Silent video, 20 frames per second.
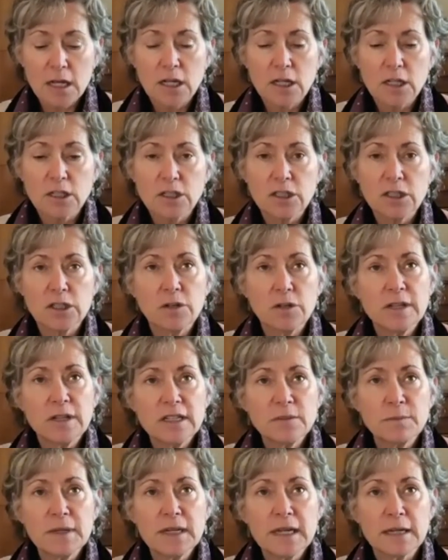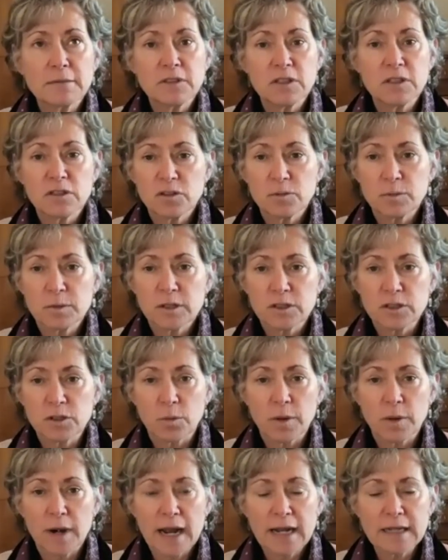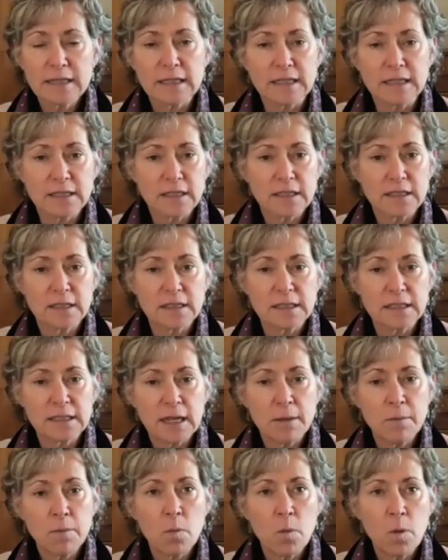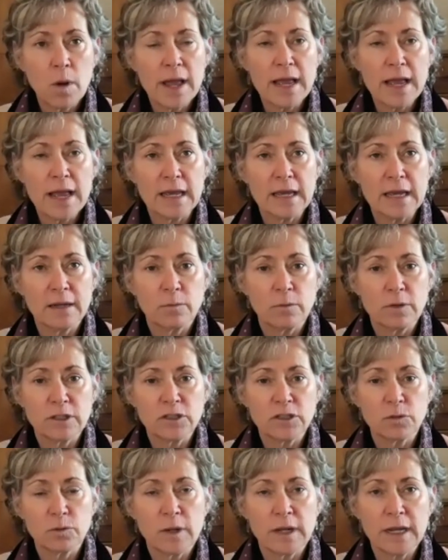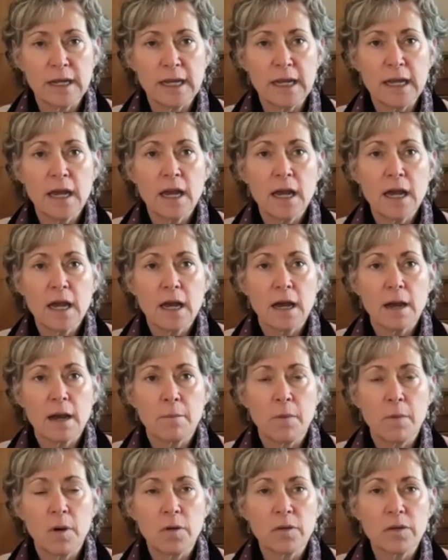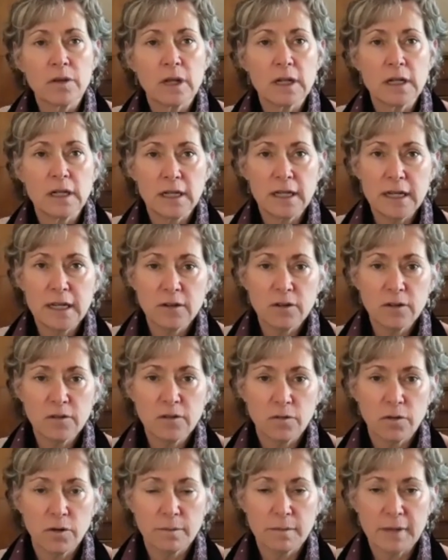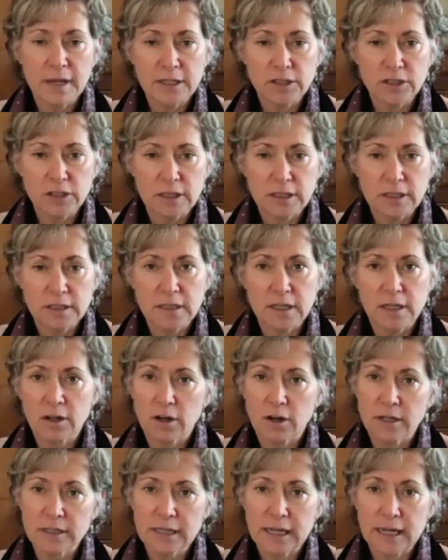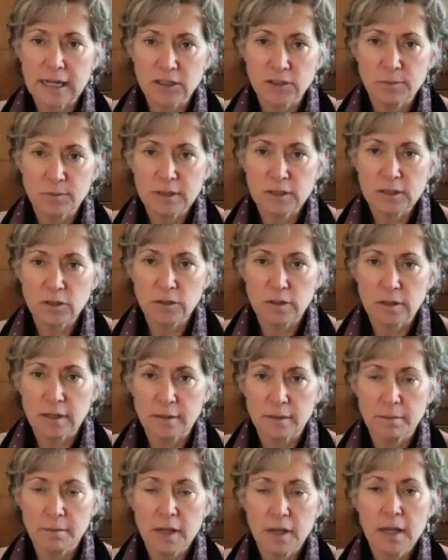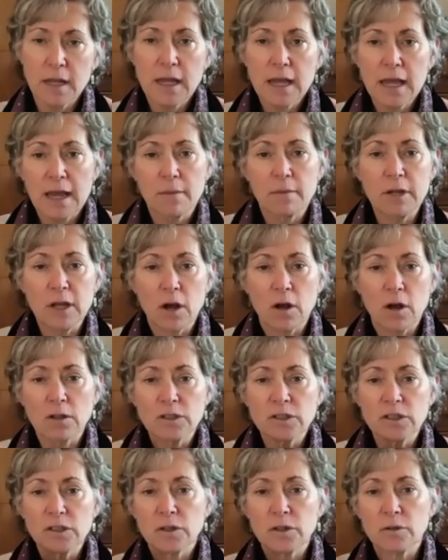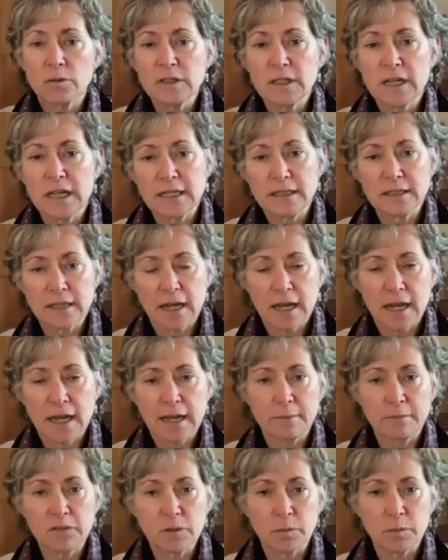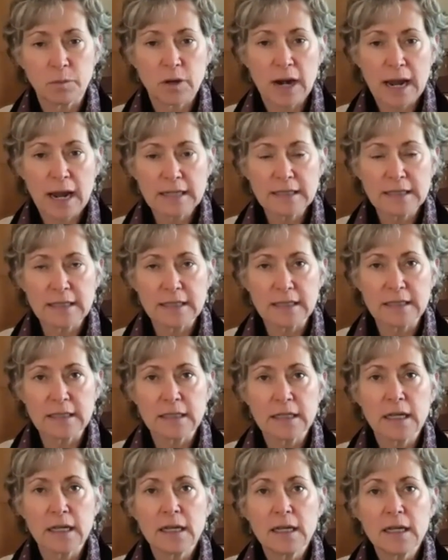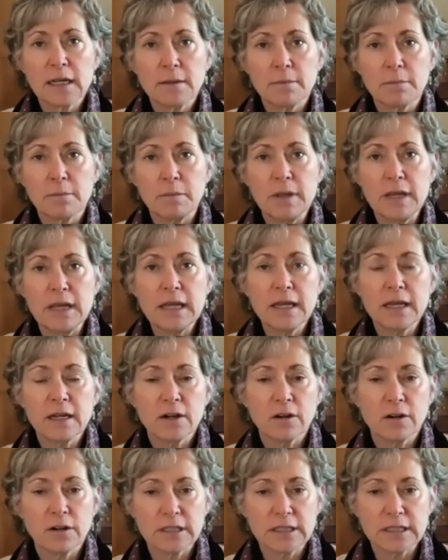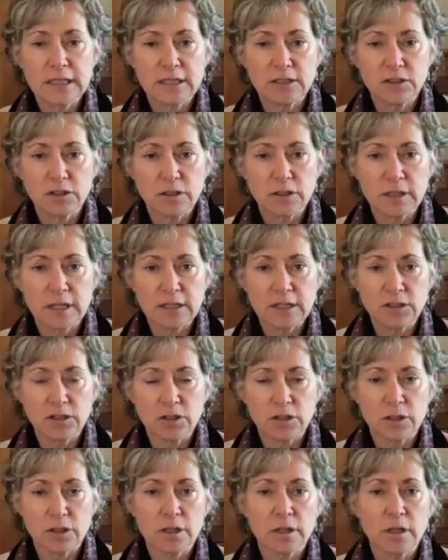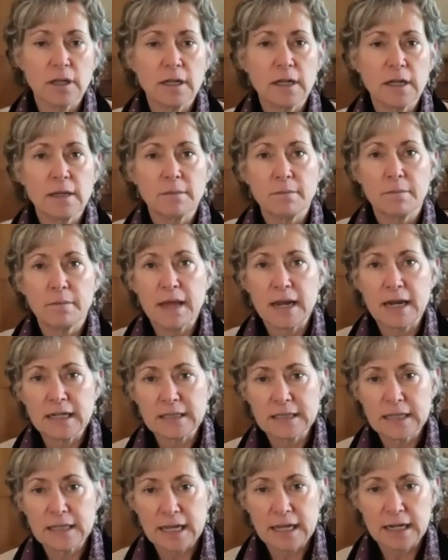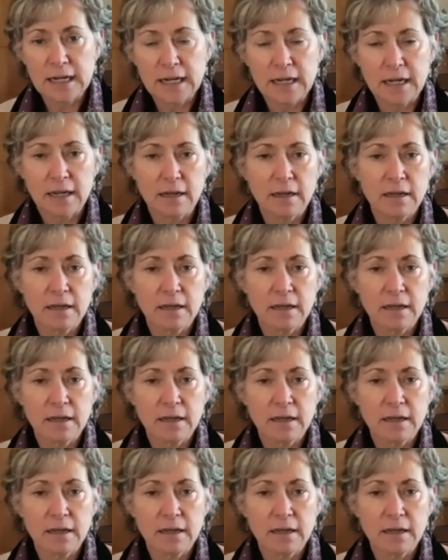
So this becomes our spiritual practice, some way in which we both clear the formations and our attachment to them, and we also take time to practice being in our essential nature, meditating,